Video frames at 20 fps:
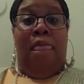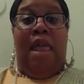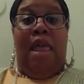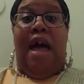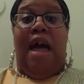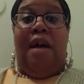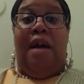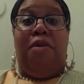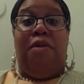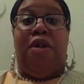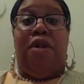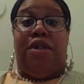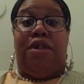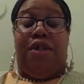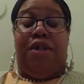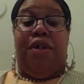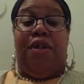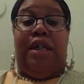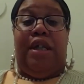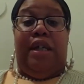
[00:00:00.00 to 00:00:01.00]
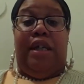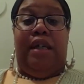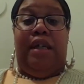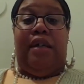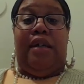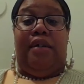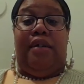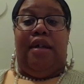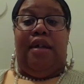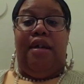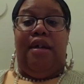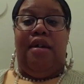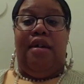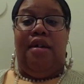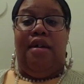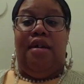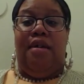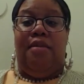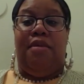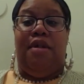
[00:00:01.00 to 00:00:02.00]
I'm gonna turn it in.
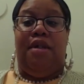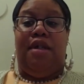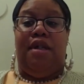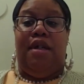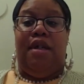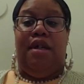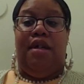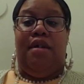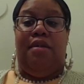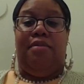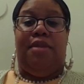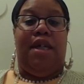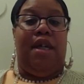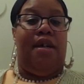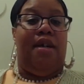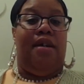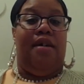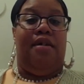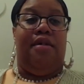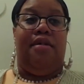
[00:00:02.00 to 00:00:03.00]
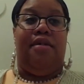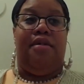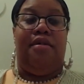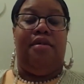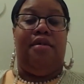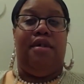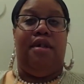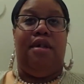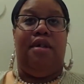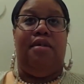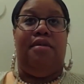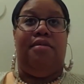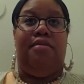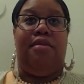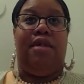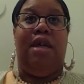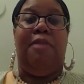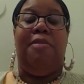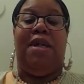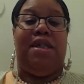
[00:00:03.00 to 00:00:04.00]
I'm gonna take a,
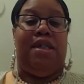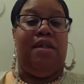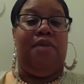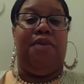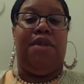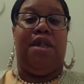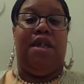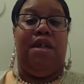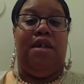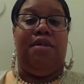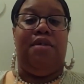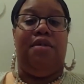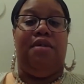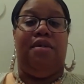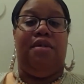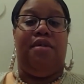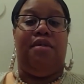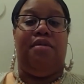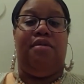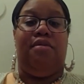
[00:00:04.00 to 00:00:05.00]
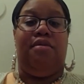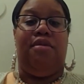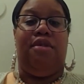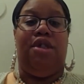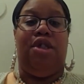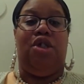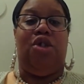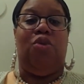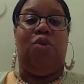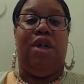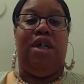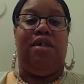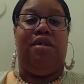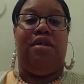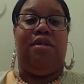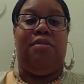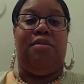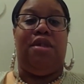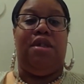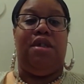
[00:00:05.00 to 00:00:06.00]
get myself together and situate
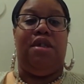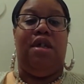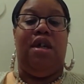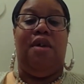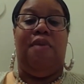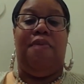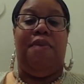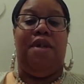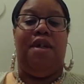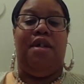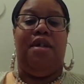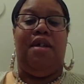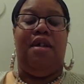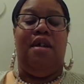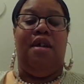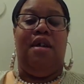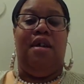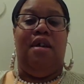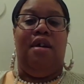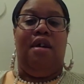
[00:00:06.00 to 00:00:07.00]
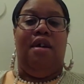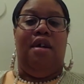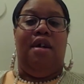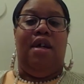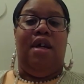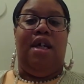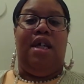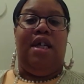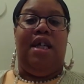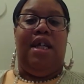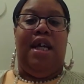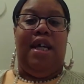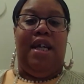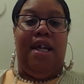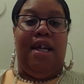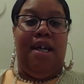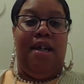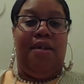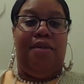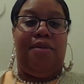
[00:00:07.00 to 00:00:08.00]
some stuff and lay
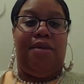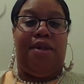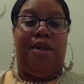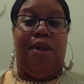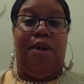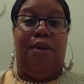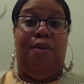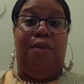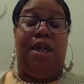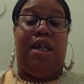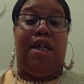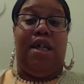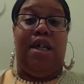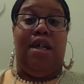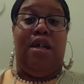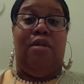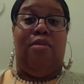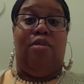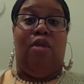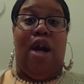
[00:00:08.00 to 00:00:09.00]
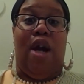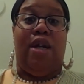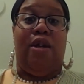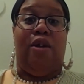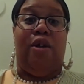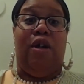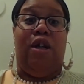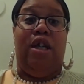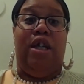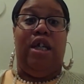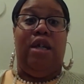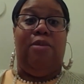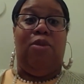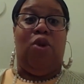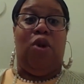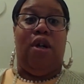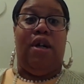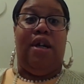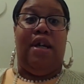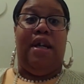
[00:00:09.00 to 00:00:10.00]
down so we can get up bright and early in the
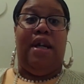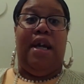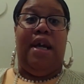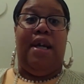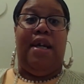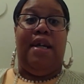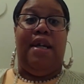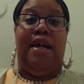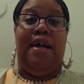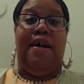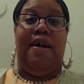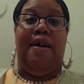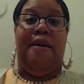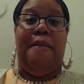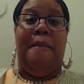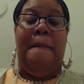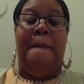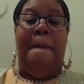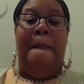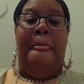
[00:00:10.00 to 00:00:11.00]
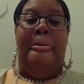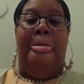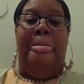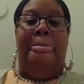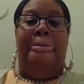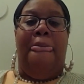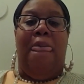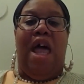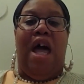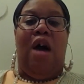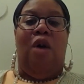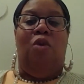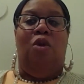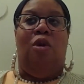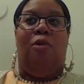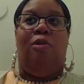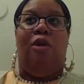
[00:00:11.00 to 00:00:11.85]
morning. And I will